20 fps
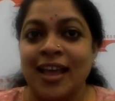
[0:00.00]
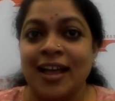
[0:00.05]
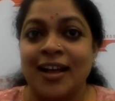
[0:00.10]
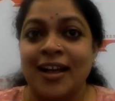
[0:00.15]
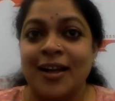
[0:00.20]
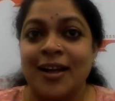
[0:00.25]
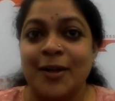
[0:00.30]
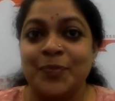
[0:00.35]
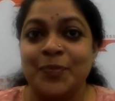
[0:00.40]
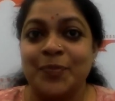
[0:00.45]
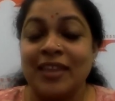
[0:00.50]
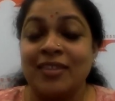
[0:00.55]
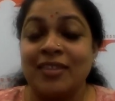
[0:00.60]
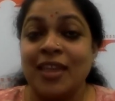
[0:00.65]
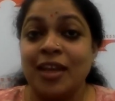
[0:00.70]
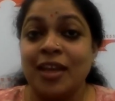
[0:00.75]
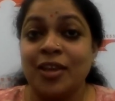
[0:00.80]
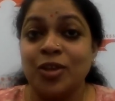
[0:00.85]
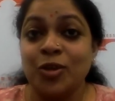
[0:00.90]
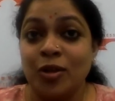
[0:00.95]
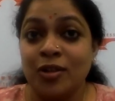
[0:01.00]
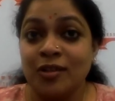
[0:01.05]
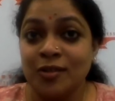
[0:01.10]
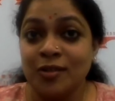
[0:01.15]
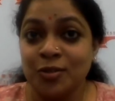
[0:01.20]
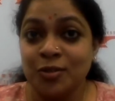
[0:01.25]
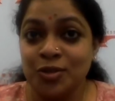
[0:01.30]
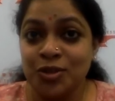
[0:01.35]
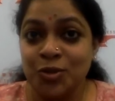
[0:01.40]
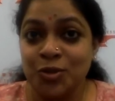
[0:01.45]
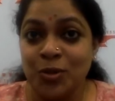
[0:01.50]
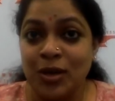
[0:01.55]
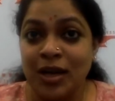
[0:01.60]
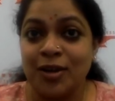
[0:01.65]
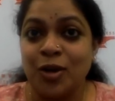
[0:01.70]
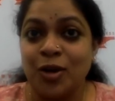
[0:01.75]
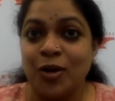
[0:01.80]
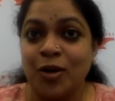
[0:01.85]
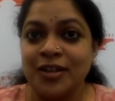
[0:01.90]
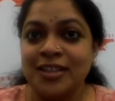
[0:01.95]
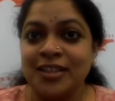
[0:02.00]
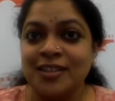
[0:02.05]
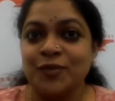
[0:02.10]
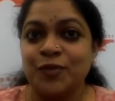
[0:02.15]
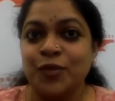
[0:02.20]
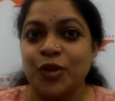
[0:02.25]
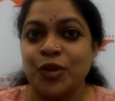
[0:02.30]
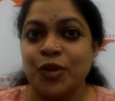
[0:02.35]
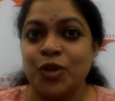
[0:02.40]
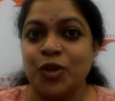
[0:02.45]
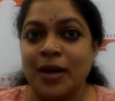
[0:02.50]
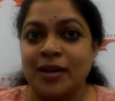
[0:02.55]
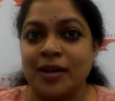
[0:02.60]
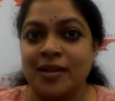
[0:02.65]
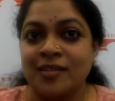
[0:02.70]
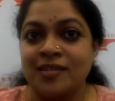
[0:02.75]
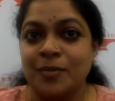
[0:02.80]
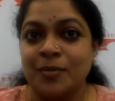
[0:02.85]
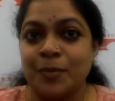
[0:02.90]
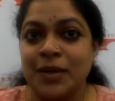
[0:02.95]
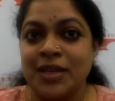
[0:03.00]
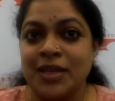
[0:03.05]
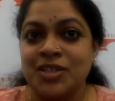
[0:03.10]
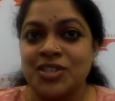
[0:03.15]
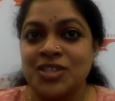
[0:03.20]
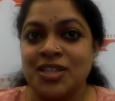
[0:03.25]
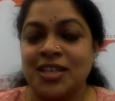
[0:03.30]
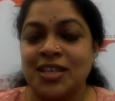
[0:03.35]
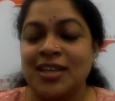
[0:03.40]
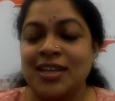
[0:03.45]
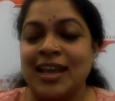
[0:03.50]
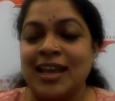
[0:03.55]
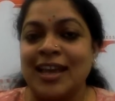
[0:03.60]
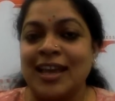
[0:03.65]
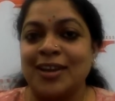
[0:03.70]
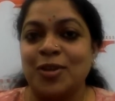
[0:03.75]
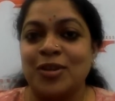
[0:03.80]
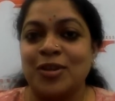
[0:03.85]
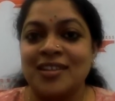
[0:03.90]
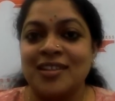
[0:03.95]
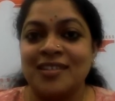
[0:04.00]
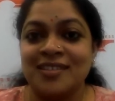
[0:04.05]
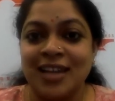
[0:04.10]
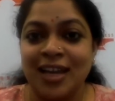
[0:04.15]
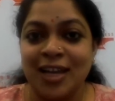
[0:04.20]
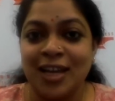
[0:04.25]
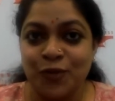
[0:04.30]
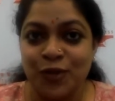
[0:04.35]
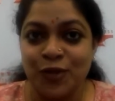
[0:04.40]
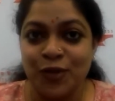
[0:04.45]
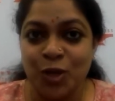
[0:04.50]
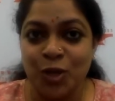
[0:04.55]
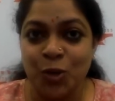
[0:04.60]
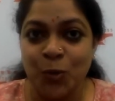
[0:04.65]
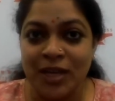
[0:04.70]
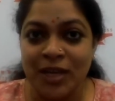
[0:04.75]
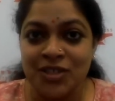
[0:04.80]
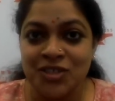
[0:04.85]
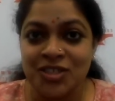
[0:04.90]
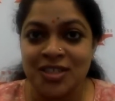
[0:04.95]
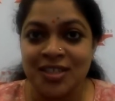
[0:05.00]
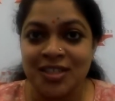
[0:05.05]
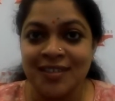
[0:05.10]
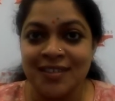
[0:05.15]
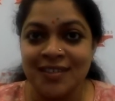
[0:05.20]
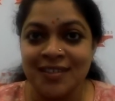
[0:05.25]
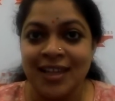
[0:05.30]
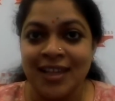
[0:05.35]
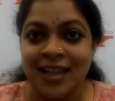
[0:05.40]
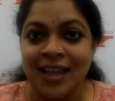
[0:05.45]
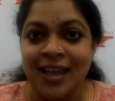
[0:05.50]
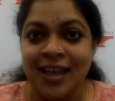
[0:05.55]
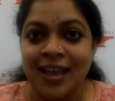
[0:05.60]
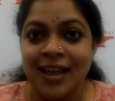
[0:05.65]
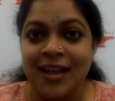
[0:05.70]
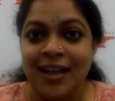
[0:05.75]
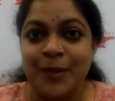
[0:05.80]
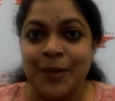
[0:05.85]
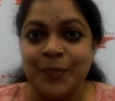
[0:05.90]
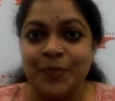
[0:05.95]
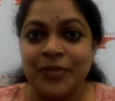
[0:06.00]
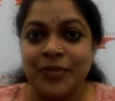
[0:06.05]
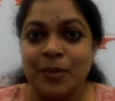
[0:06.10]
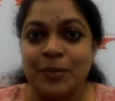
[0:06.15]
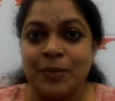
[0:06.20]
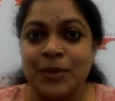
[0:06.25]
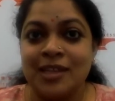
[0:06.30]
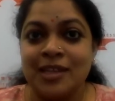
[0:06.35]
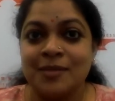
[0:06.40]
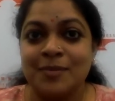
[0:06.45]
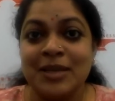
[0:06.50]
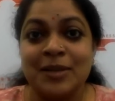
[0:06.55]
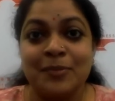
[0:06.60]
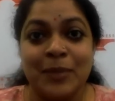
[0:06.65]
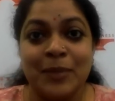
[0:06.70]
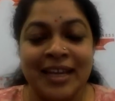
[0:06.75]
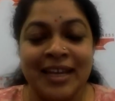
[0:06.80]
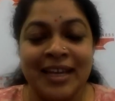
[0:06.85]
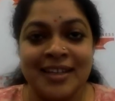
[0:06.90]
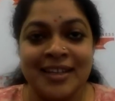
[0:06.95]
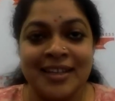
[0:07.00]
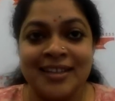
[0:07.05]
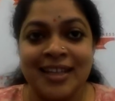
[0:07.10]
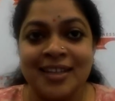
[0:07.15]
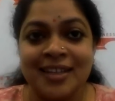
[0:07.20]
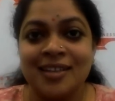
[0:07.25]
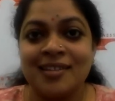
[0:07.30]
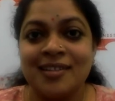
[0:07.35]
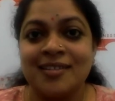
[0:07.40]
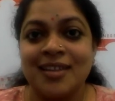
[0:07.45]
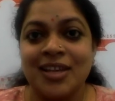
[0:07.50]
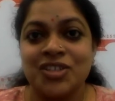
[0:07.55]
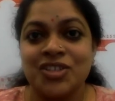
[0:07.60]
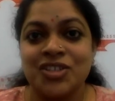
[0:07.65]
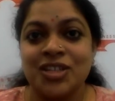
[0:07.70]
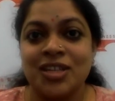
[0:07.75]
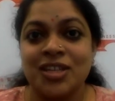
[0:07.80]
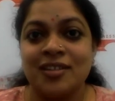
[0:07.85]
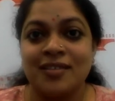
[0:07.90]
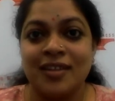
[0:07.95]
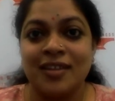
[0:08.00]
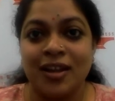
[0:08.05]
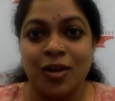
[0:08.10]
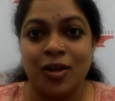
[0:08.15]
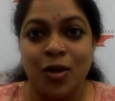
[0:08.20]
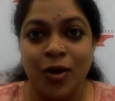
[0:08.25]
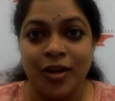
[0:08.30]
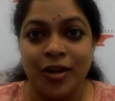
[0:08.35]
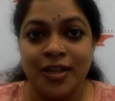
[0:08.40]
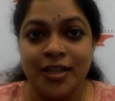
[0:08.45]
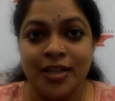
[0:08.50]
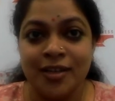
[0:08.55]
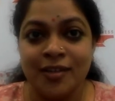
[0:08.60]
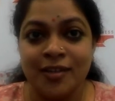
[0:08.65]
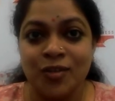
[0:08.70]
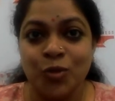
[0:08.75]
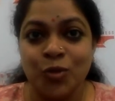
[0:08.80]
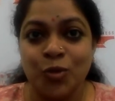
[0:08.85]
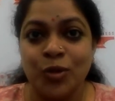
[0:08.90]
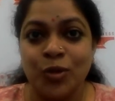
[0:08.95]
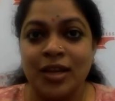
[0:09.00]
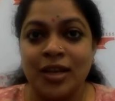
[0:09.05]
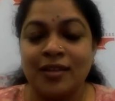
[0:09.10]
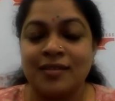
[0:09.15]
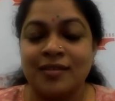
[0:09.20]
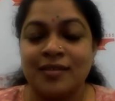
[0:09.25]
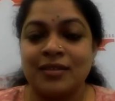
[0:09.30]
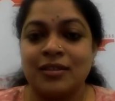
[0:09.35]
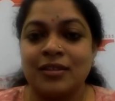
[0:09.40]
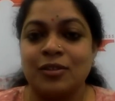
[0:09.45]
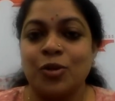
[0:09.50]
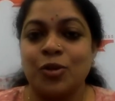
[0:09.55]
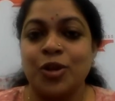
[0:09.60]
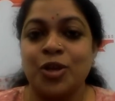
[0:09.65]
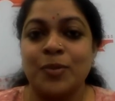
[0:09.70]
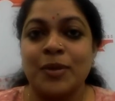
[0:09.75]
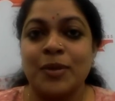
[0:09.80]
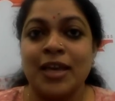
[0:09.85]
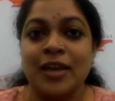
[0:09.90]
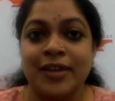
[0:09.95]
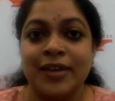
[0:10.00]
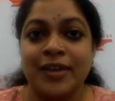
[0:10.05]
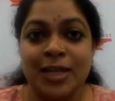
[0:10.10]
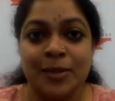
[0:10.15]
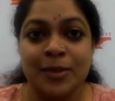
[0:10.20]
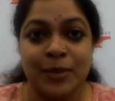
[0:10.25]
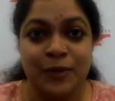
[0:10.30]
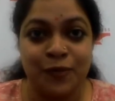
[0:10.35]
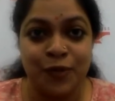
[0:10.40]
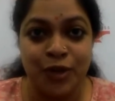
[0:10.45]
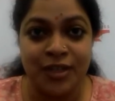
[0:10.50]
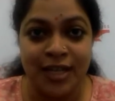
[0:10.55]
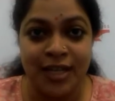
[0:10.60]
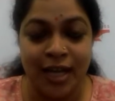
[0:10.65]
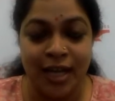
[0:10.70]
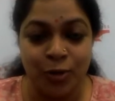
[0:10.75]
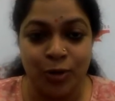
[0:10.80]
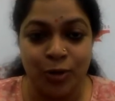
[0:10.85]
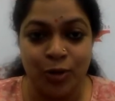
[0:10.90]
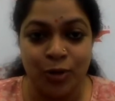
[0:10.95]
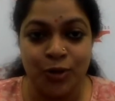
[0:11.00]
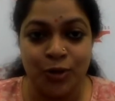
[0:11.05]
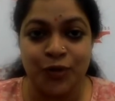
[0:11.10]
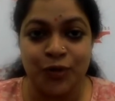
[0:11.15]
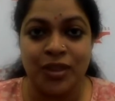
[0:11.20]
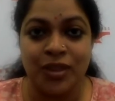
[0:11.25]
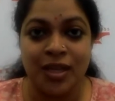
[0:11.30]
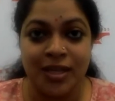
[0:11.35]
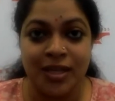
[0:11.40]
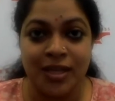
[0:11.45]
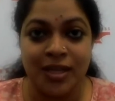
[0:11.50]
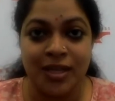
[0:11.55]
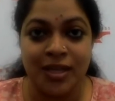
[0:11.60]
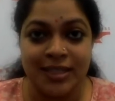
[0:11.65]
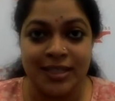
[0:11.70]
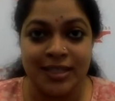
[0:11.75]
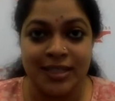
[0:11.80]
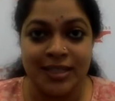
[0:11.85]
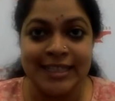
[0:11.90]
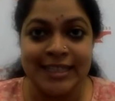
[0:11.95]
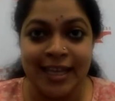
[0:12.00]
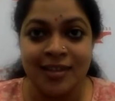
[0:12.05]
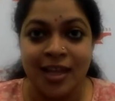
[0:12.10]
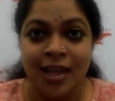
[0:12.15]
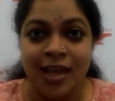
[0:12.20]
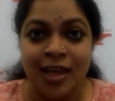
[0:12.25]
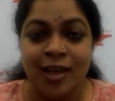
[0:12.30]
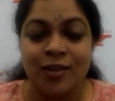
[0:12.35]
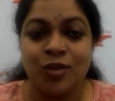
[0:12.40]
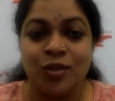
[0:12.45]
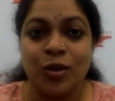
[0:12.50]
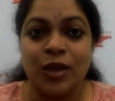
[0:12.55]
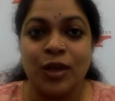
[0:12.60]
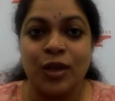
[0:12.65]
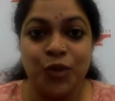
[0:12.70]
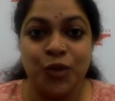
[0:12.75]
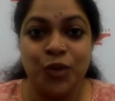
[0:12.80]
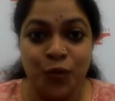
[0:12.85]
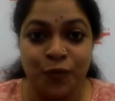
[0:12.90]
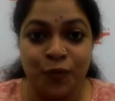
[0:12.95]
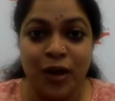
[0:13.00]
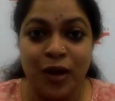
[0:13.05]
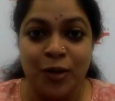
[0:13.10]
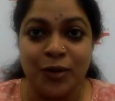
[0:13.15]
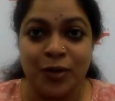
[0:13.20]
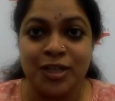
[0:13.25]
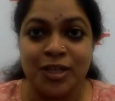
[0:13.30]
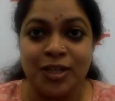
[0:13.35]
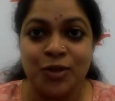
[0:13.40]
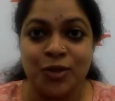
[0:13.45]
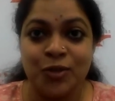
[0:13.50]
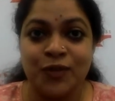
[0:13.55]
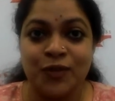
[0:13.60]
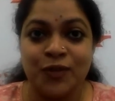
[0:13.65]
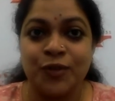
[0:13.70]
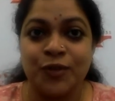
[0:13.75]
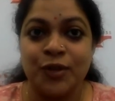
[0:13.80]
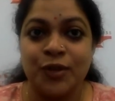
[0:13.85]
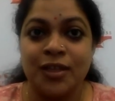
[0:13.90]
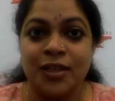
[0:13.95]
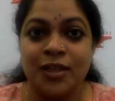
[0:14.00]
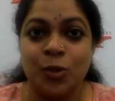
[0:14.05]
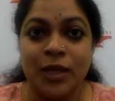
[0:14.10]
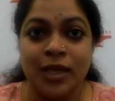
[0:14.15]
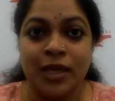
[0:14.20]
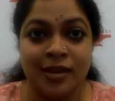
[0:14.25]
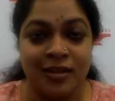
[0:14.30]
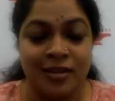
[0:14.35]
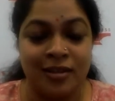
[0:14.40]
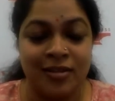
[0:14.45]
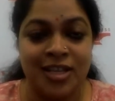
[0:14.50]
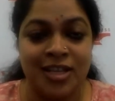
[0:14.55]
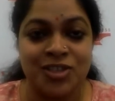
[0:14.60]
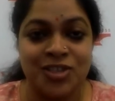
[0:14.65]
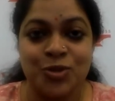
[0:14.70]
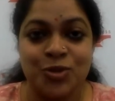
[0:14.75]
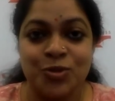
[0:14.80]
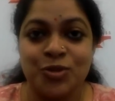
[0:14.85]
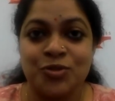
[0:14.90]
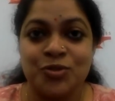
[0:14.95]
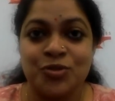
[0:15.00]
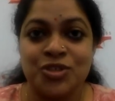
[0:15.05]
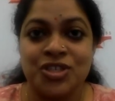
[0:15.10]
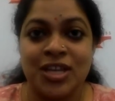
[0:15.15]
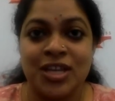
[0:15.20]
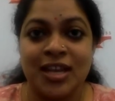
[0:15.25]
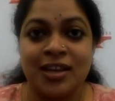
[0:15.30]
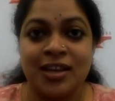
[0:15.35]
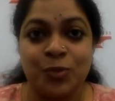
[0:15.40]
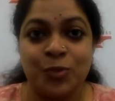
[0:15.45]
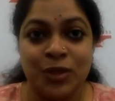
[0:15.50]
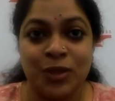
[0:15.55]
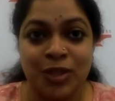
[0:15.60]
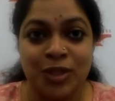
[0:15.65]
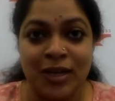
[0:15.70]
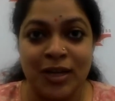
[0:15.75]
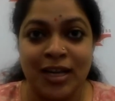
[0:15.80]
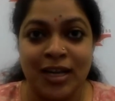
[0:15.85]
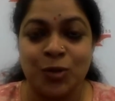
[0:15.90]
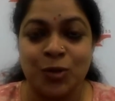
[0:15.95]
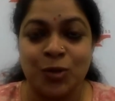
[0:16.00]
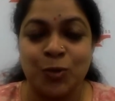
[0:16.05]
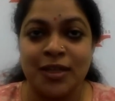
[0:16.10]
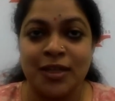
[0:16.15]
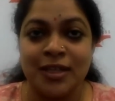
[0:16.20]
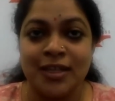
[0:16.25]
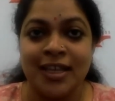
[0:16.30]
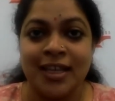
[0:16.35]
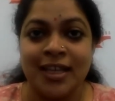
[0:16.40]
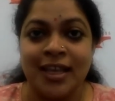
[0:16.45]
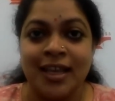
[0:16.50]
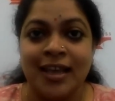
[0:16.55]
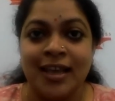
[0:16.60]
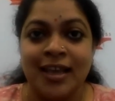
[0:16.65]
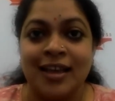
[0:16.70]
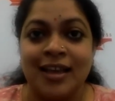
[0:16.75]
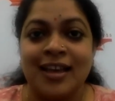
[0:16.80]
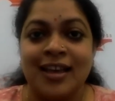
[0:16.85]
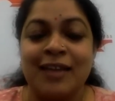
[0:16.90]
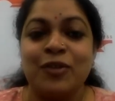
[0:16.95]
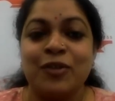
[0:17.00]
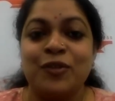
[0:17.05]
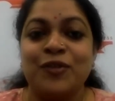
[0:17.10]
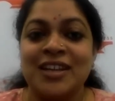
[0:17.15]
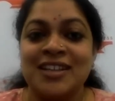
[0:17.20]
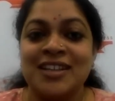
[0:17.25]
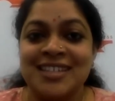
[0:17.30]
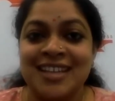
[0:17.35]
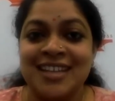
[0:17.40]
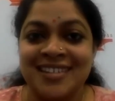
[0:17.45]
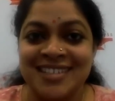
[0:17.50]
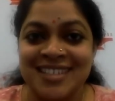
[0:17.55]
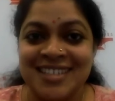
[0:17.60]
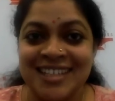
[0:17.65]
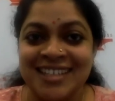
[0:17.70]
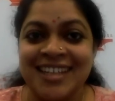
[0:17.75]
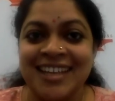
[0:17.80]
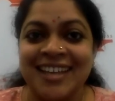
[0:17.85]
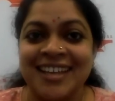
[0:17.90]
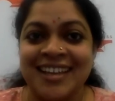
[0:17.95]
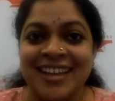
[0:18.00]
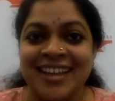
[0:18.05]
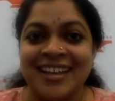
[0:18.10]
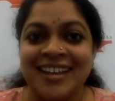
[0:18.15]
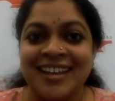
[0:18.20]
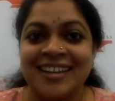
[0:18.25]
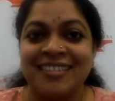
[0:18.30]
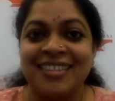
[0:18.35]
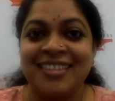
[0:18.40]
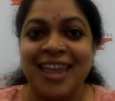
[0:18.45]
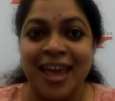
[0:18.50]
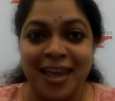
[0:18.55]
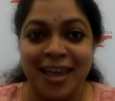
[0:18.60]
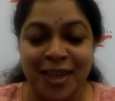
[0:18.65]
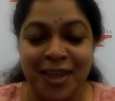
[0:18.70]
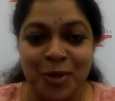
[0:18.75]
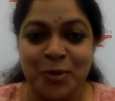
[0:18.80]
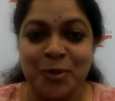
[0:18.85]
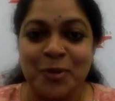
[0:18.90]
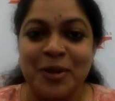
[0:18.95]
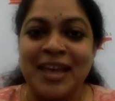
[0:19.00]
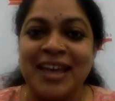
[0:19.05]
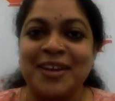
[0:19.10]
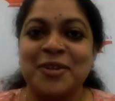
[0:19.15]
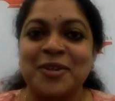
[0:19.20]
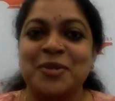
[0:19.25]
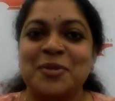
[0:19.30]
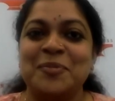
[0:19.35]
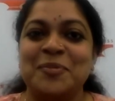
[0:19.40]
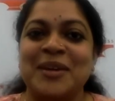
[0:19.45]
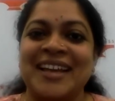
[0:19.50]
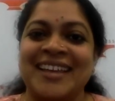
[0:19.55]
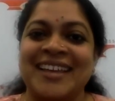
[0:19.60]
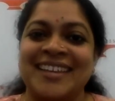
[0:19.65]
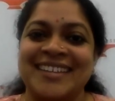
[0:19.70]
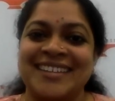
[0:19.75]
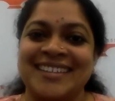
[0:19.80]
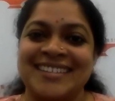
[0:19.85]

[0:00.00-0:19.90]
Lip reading: And thank you also to our audience for your participation and your insightful questions. Please be reminded that this session is recorded, so it's going to be available for download for 30 days. So if you found it useful, we encourage you to share it with your network. Have a fantastic day ahead. Thank you and goodbye.